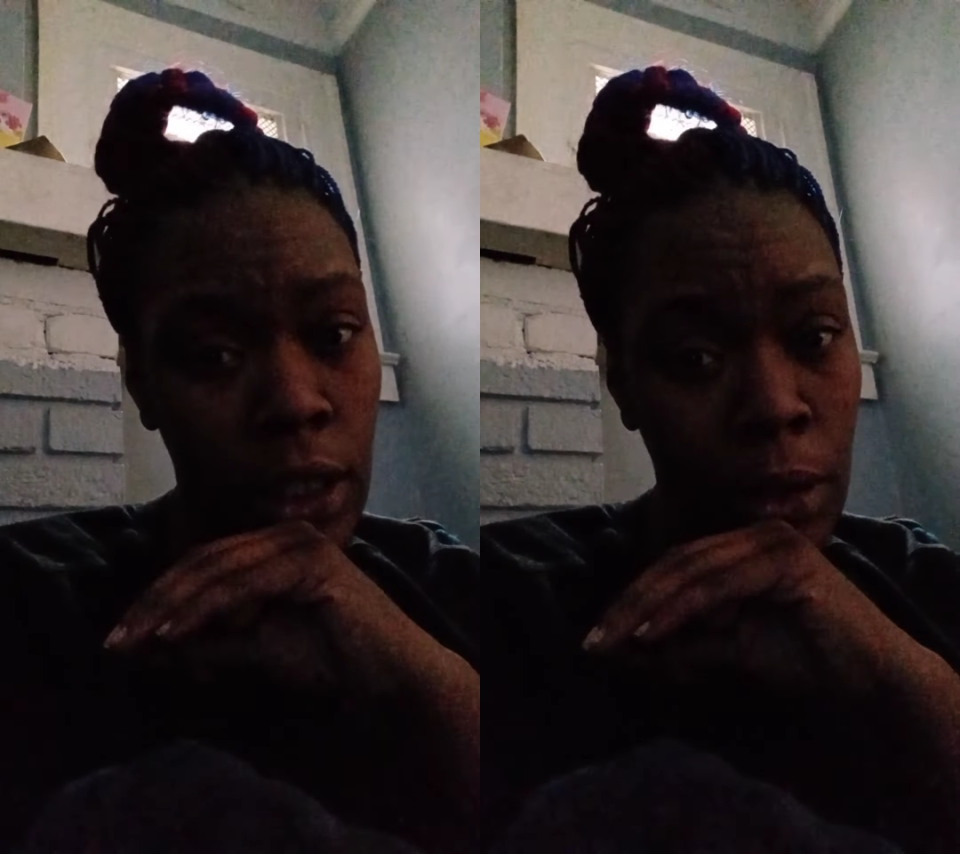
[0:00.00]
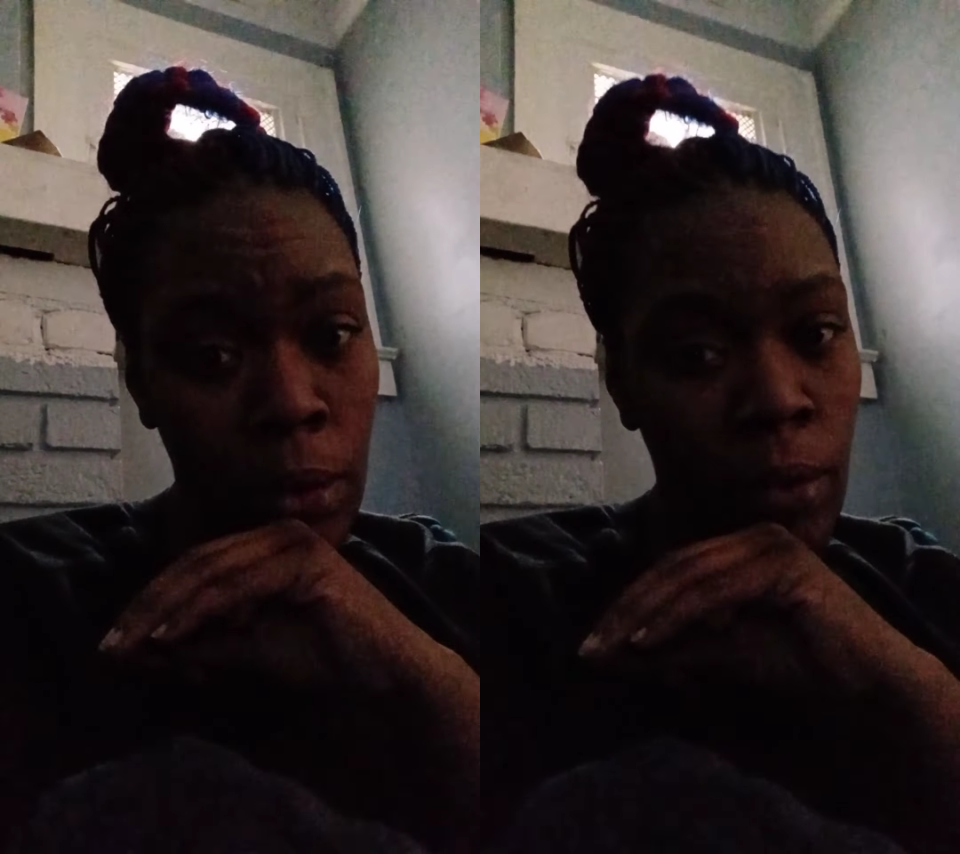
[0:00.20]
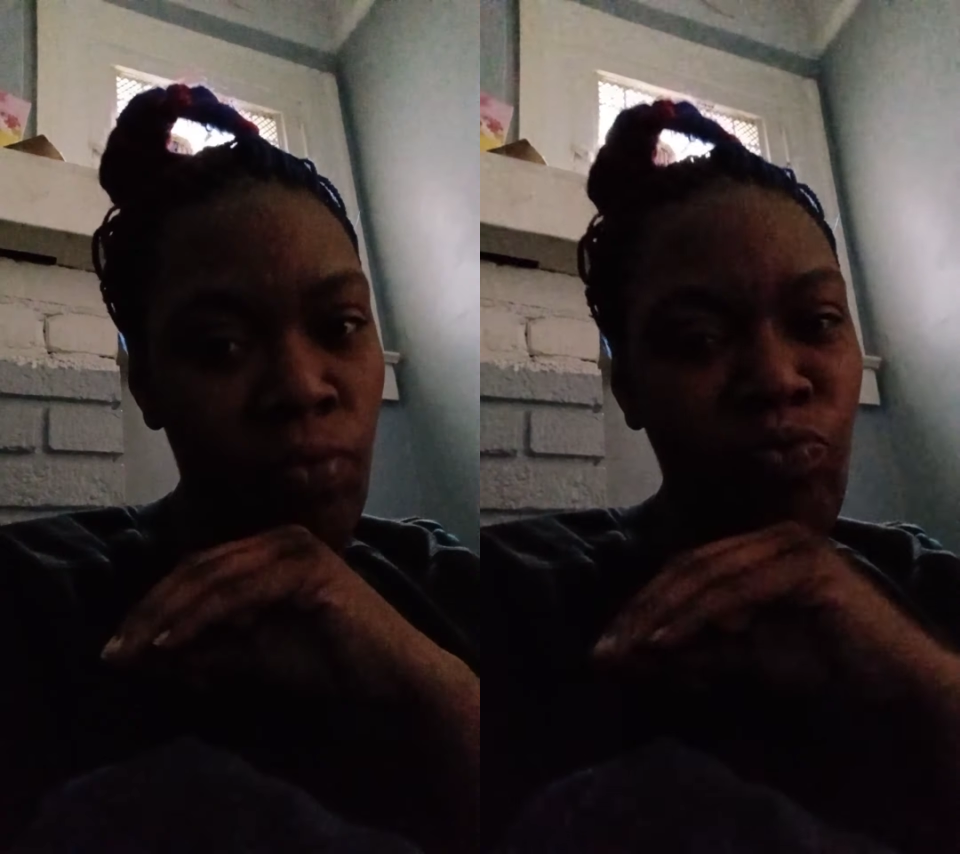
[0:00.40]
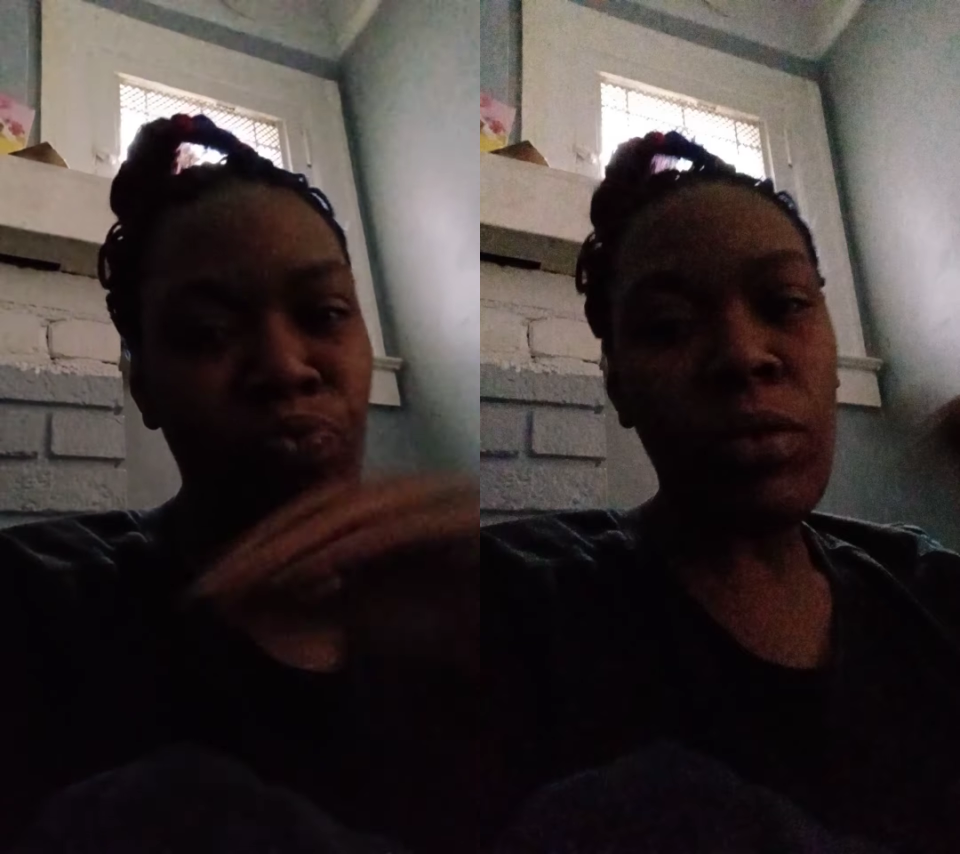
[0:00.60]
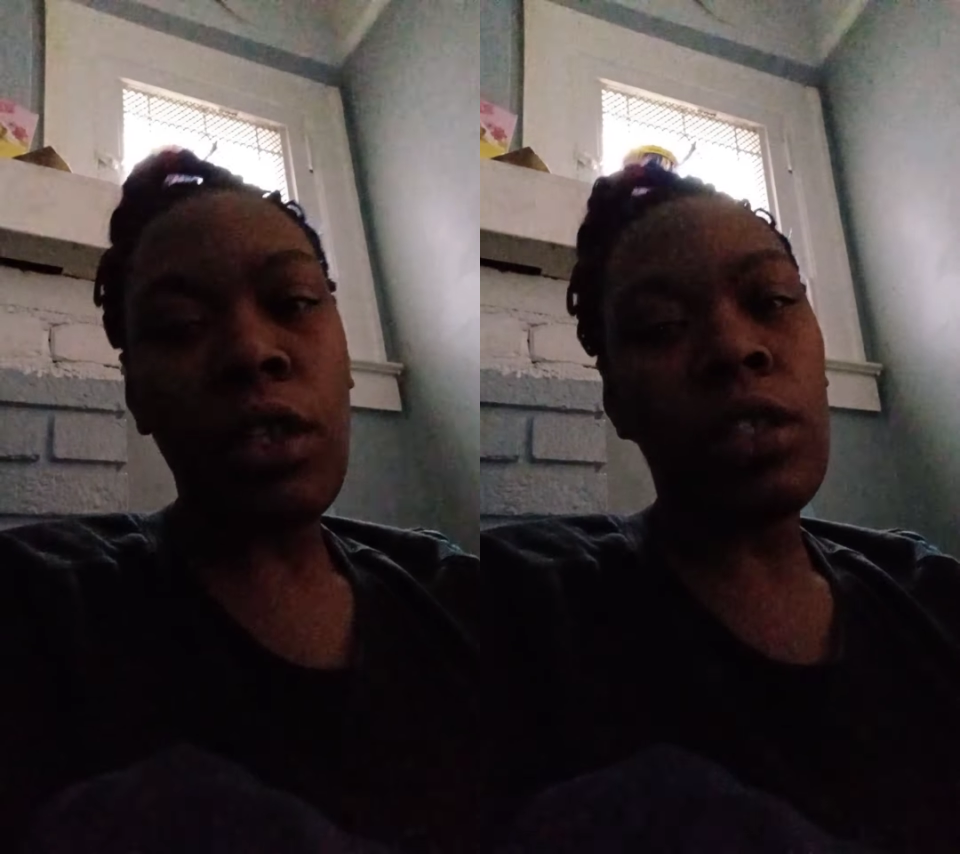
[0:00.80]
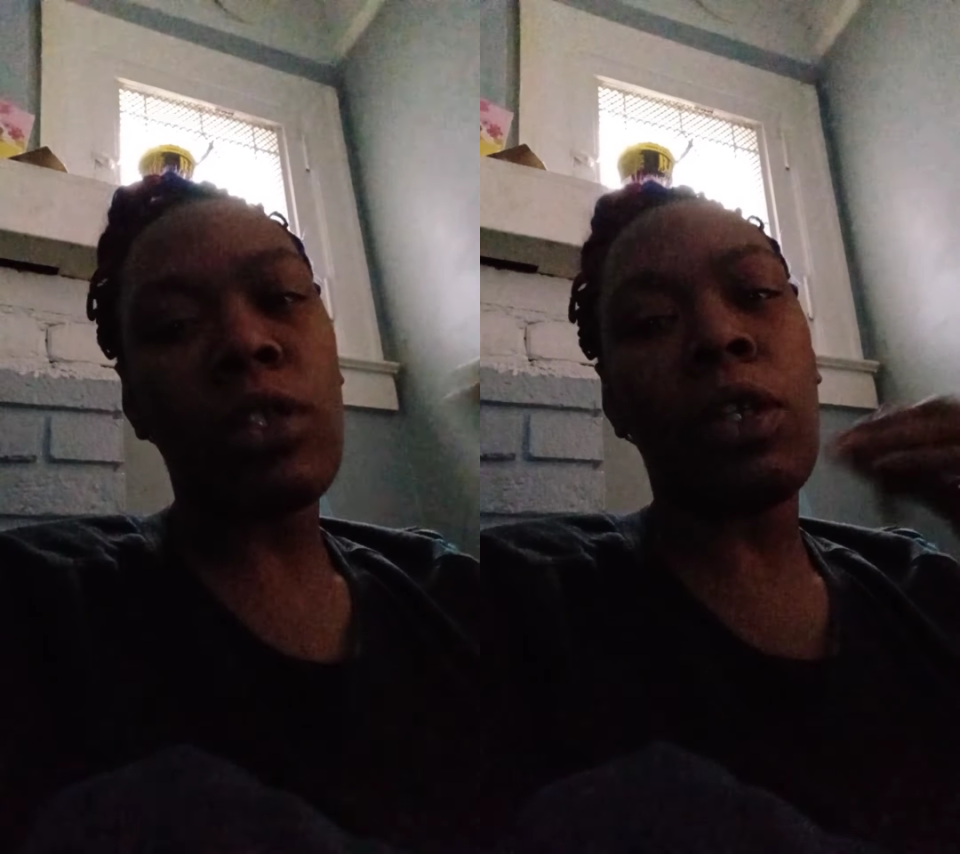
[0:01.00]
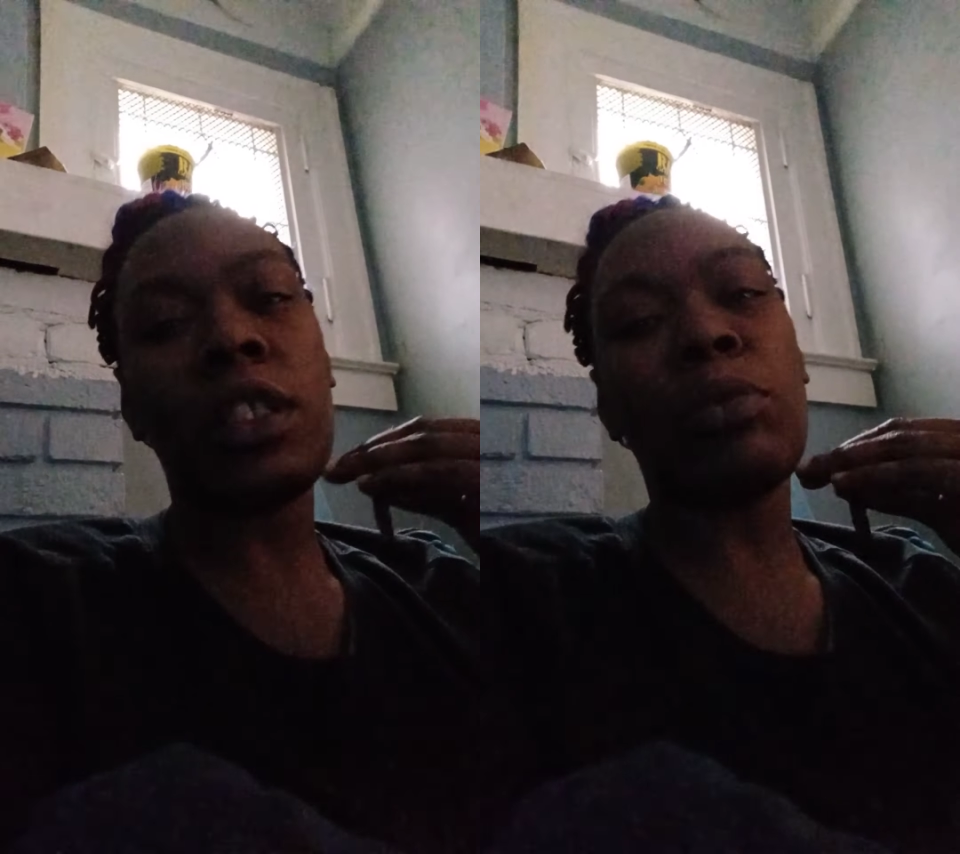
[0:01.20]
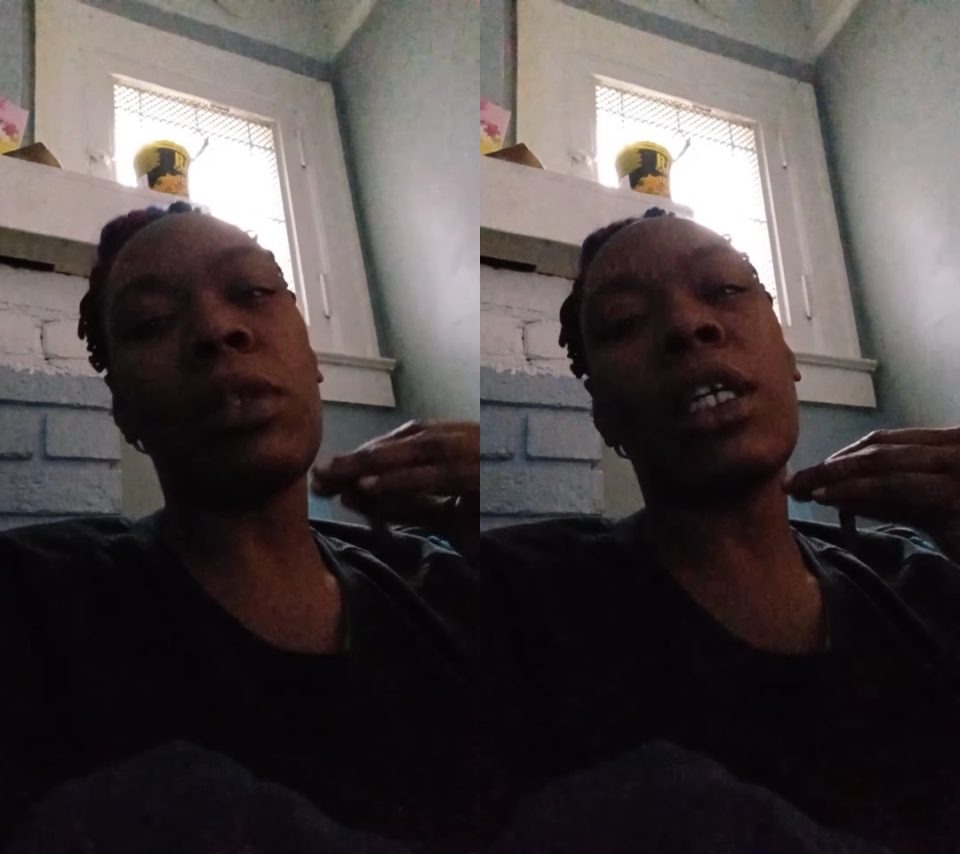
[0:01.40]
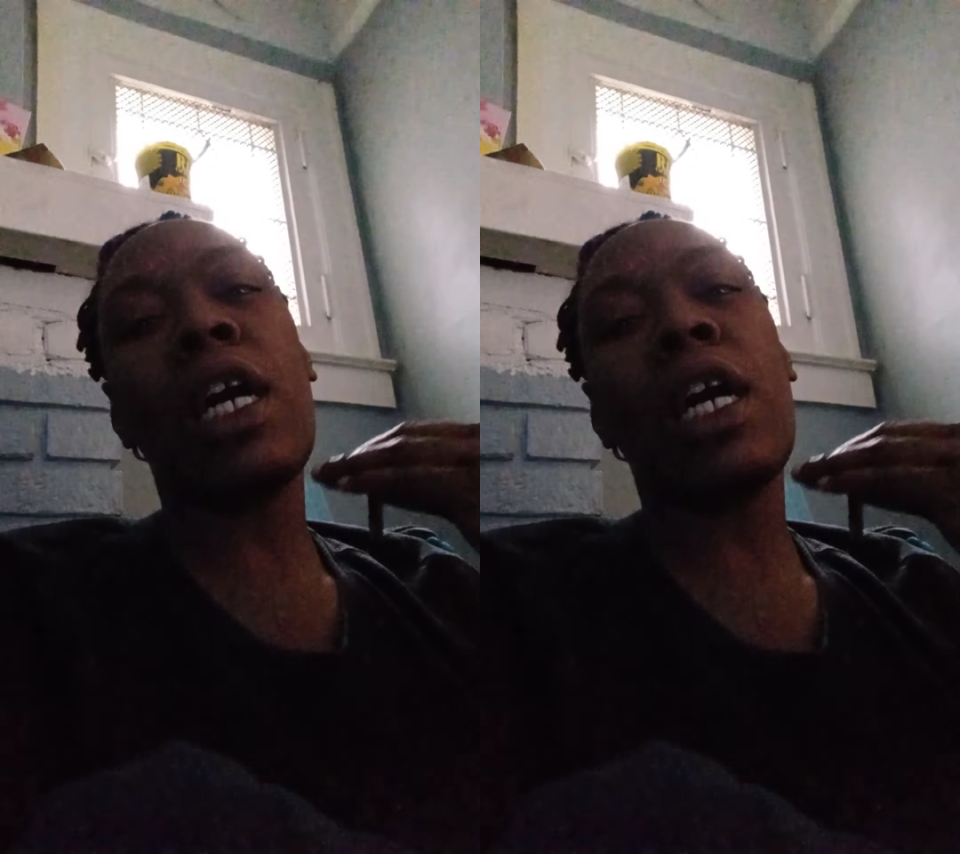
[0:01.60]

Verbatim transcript: up. So I just want